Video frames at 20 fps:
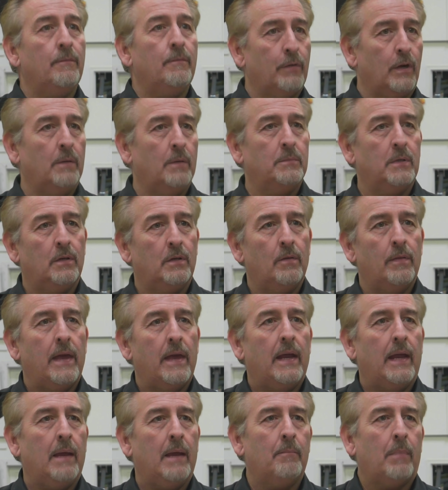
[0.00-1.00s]
for him to do
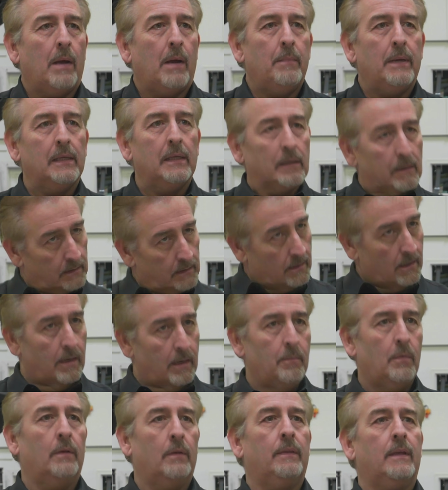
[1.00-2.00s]
that and buy me a little
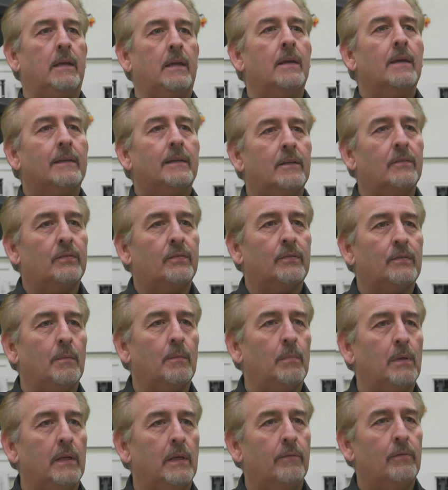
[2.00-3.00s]
time on the
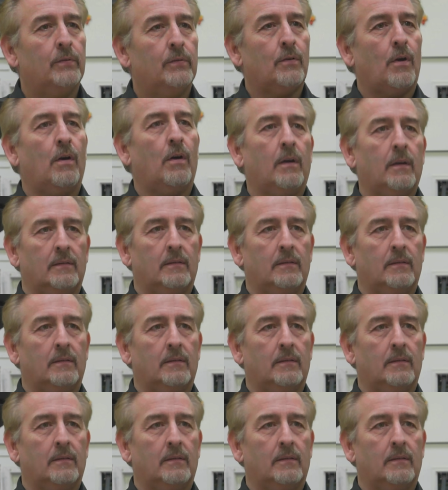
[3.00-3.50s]
disassembly of his car.